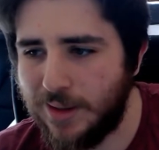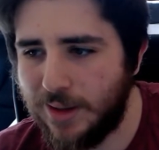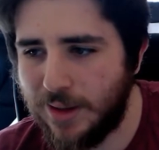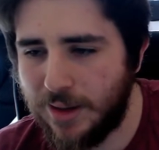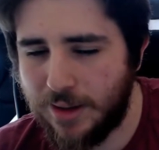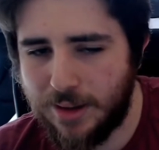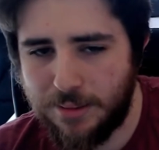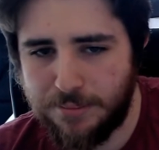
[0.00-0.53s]

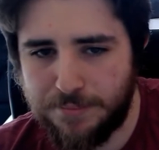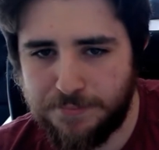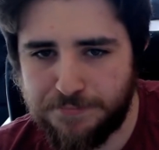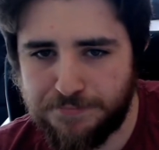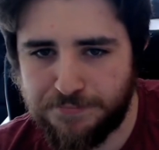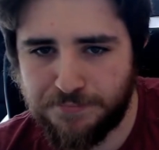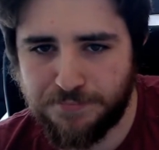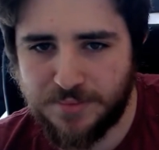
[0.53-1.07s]

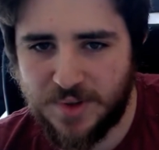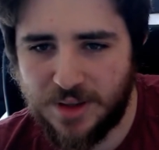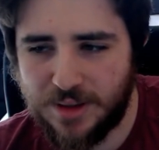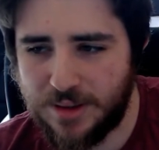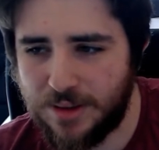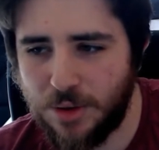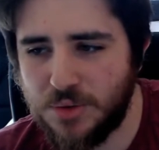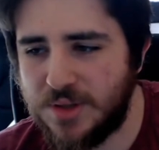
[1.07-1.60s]

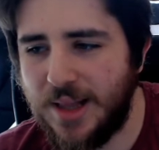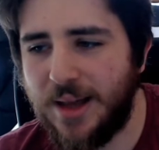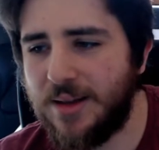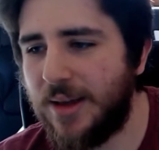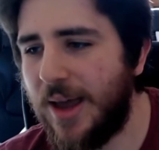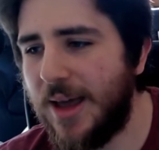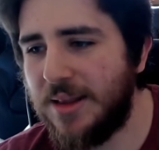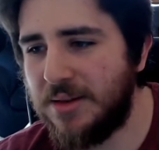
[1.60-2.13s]
those
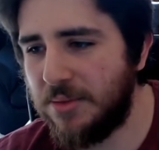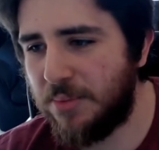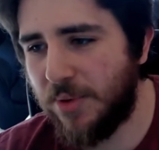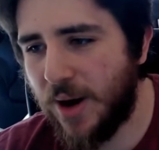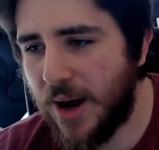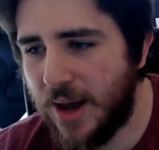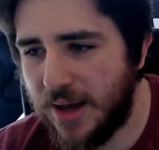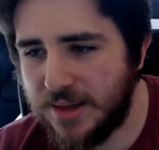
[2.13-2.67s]
like
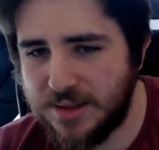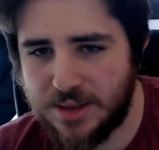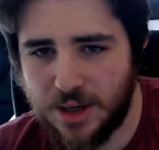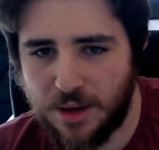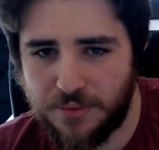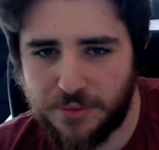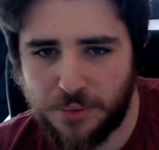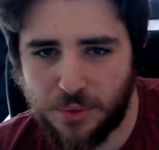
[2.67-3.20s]
enterprise
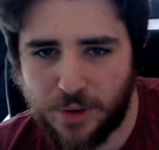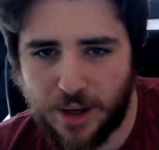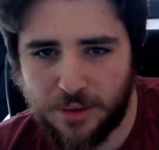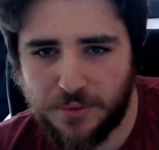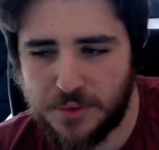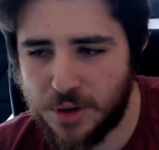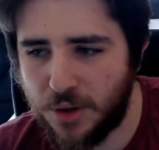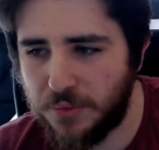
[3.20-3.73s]

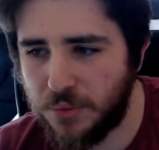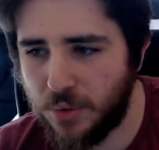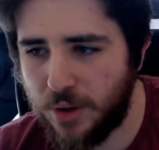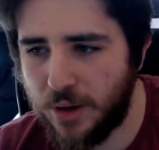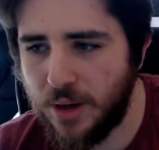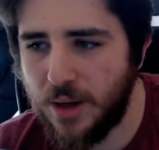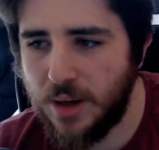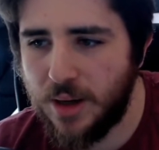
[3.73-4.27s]

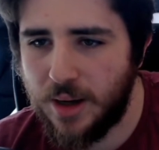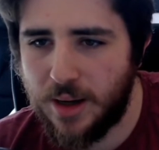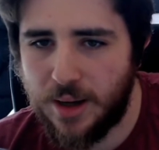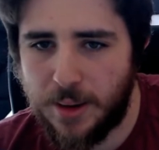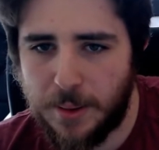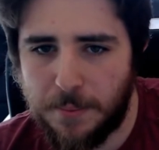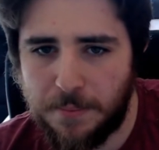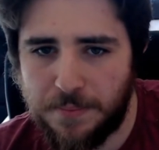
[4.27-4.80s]
software
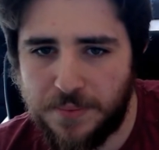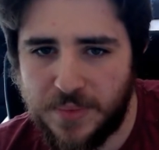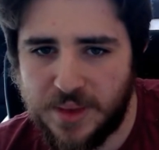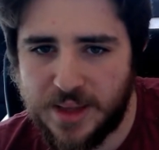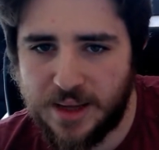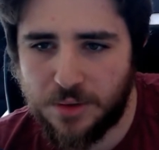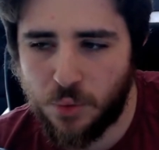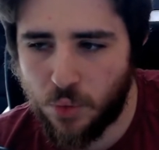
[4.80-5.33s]

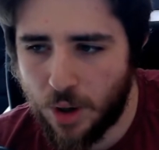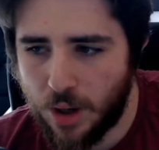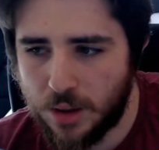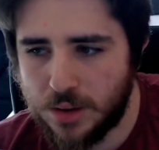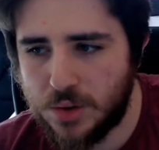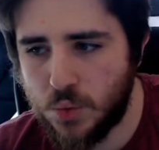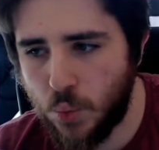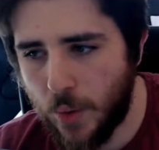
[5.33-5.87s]
that
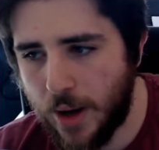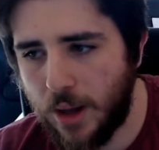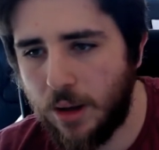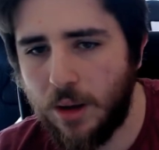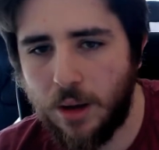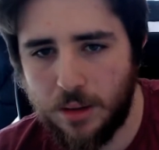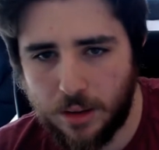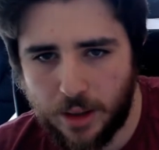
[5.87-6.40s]
runs
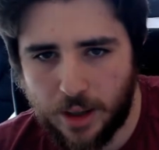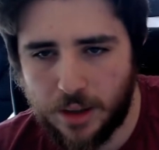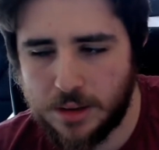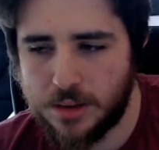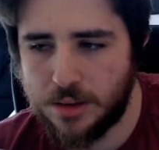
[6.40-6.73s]
well on Linux.